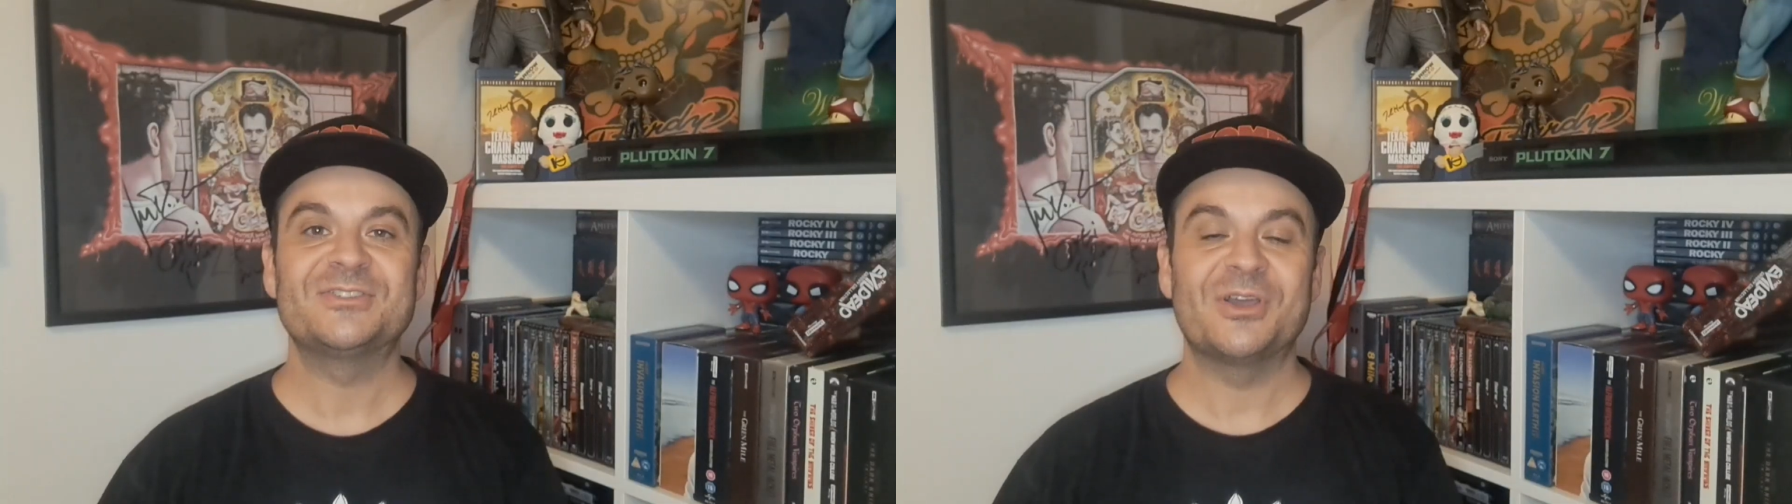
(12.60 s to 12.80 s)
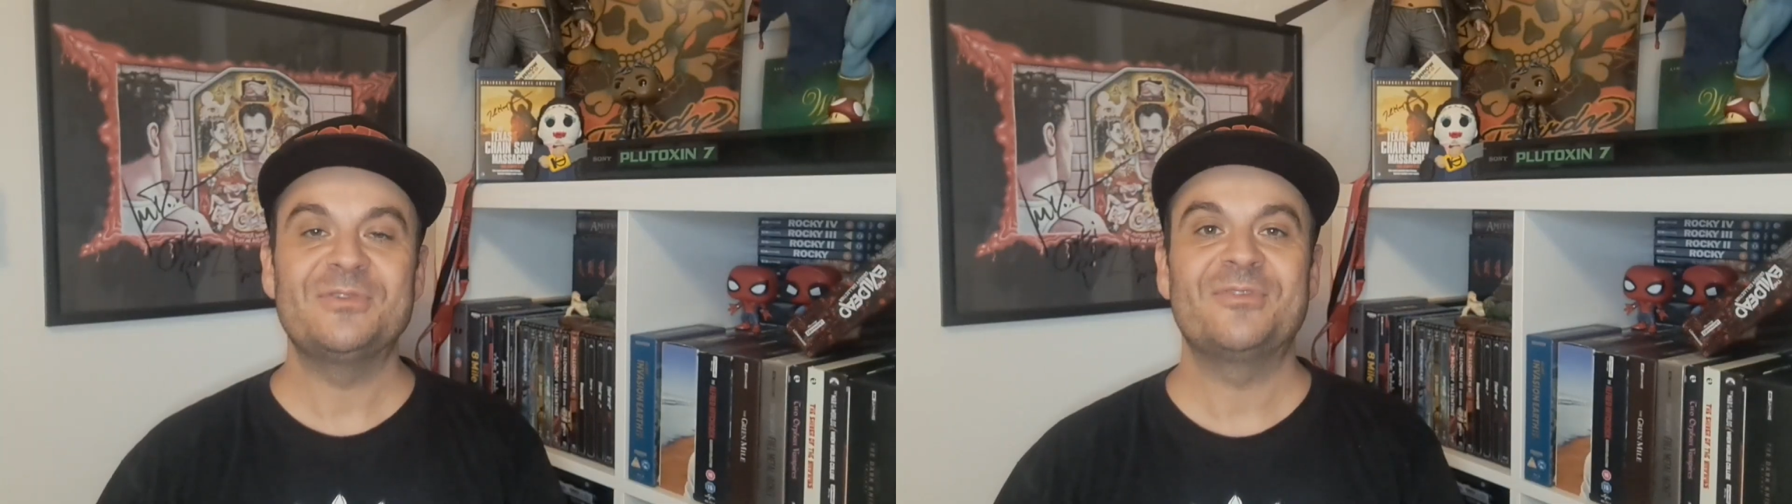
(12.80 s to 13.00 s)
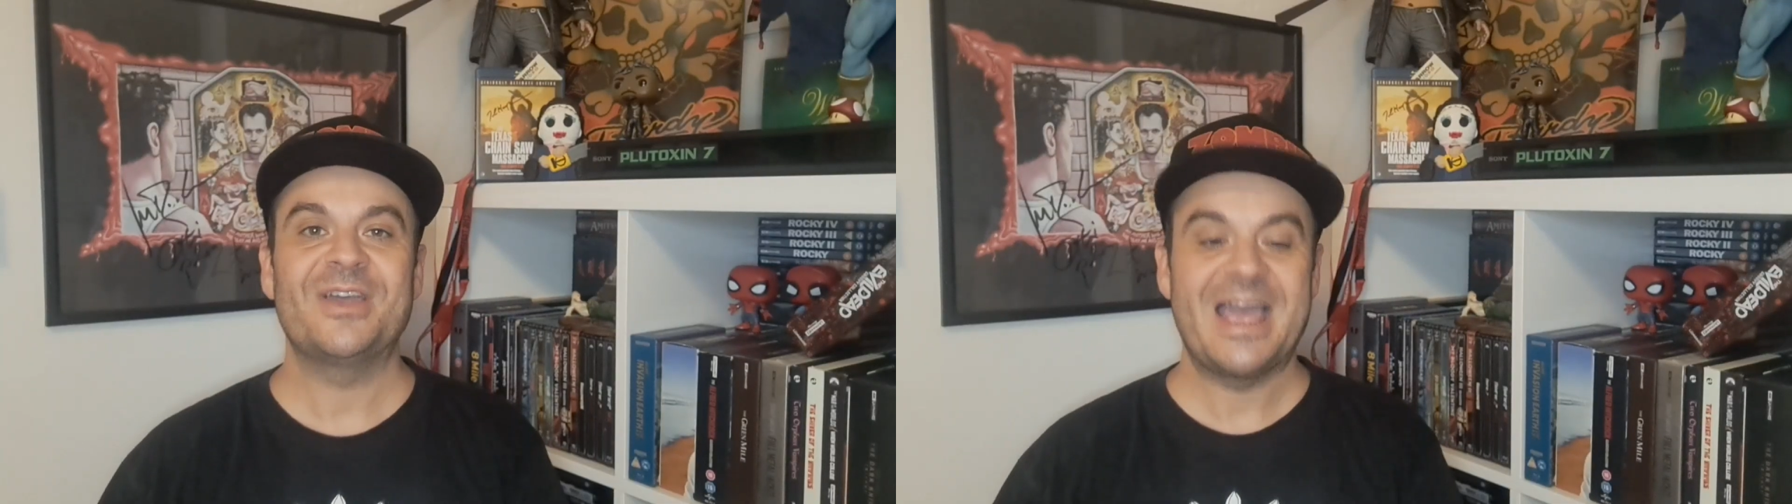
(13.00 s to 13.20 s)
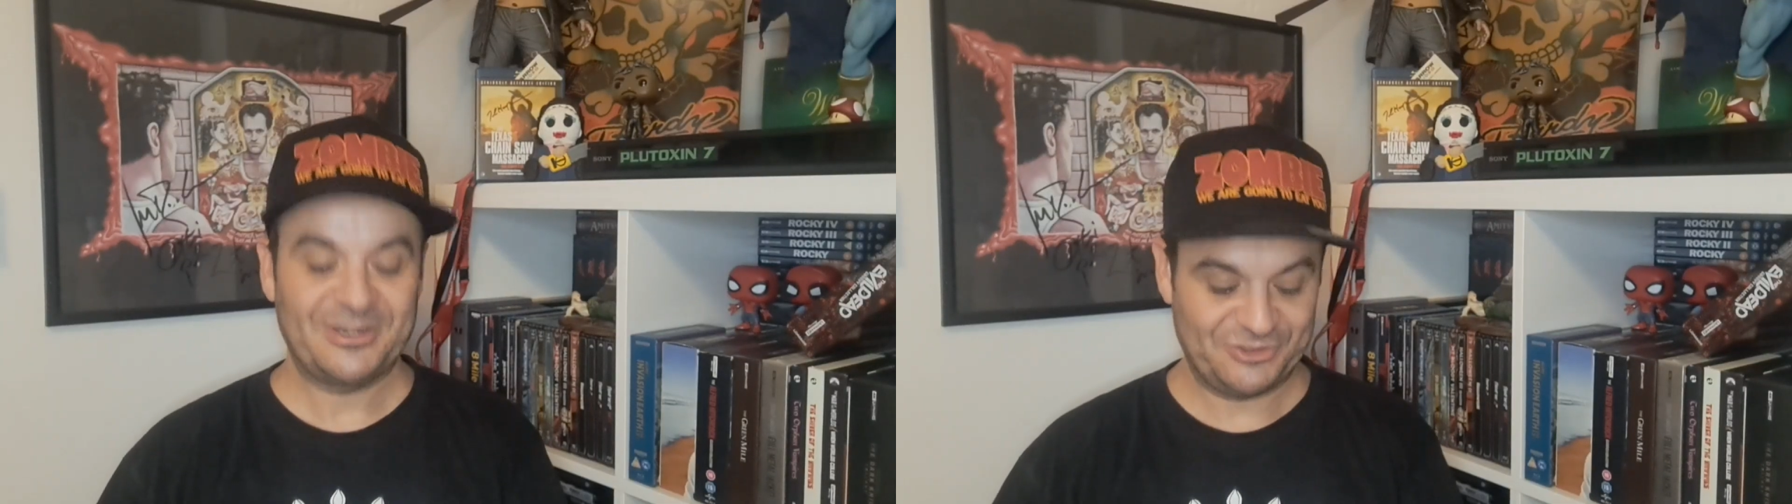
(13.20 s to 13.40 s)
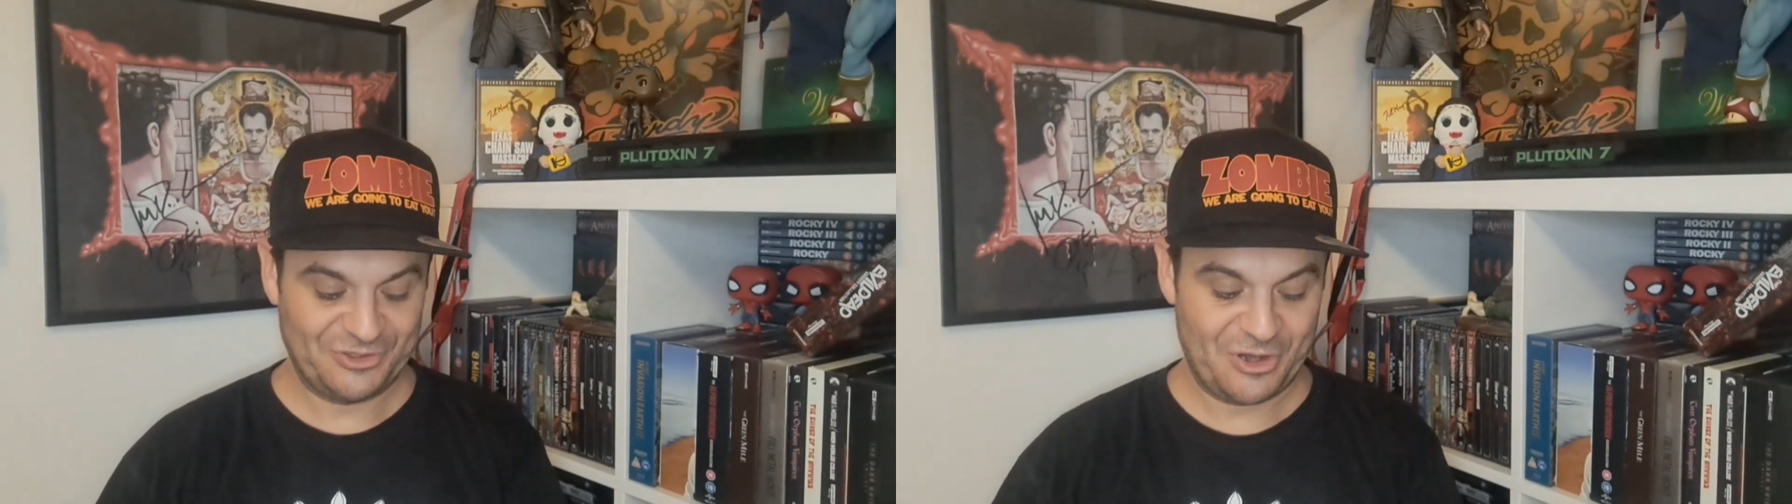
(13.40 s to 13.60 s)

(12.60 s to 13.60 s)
sci-fi action